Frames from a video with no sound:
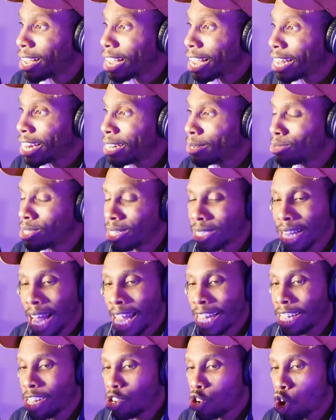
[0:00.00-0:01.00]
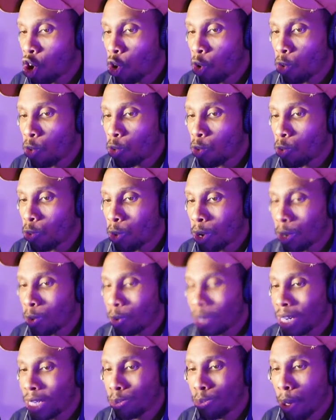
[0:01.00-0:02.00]
and he was just like,
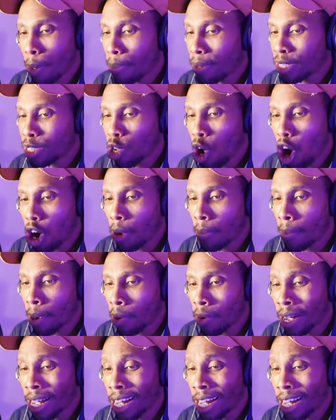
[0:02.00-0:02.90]
what is Pippen talking about?